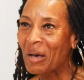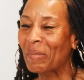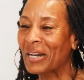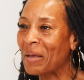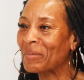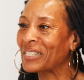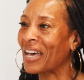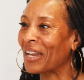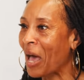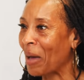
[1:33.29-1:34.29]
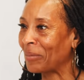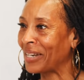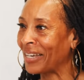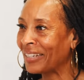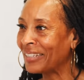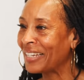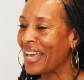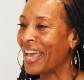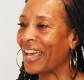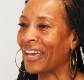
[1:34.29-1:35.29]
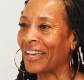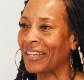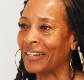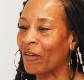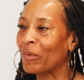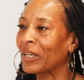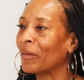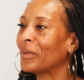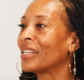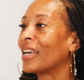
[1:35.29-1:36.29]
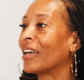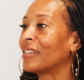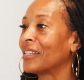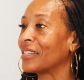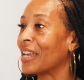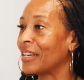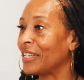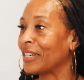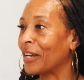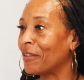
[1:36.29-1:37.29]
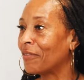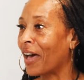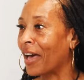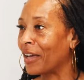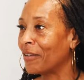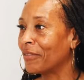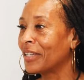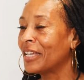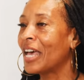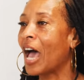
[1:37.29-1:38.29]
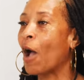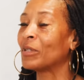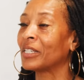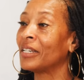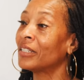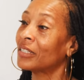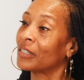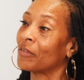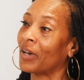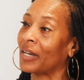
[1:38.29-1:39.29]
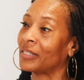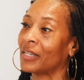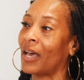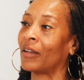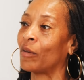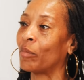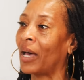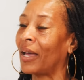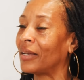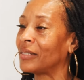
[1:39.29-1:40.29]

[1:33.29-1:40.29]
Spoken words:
My name is Nanaabenatours. And I've been coming to Ghana since 1995. I was initially invited to Ghana by